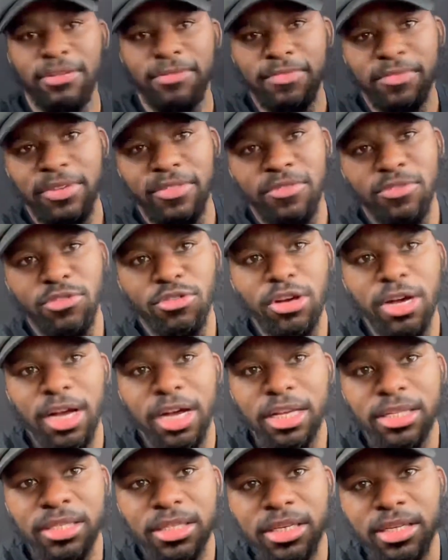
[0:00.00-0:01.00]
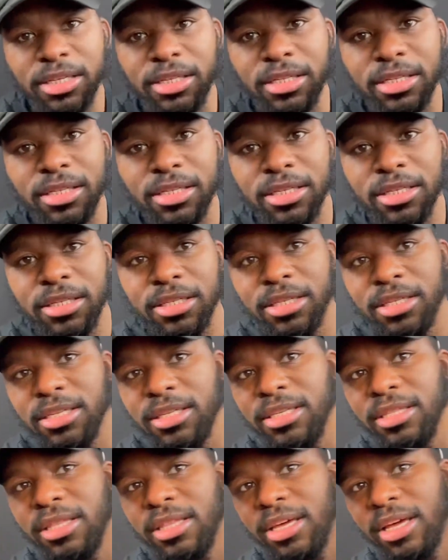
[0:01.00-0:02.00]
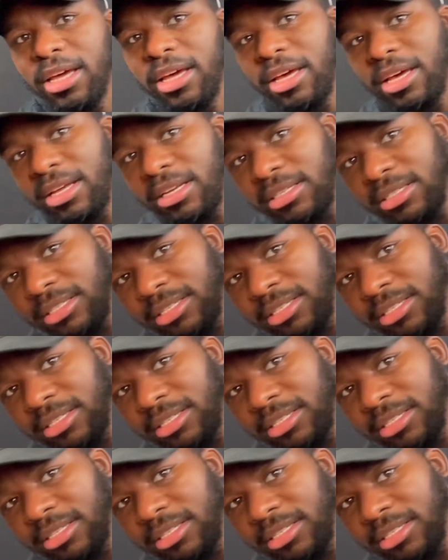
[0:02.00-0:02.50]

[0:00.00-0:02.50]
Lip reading: If you guys can see that,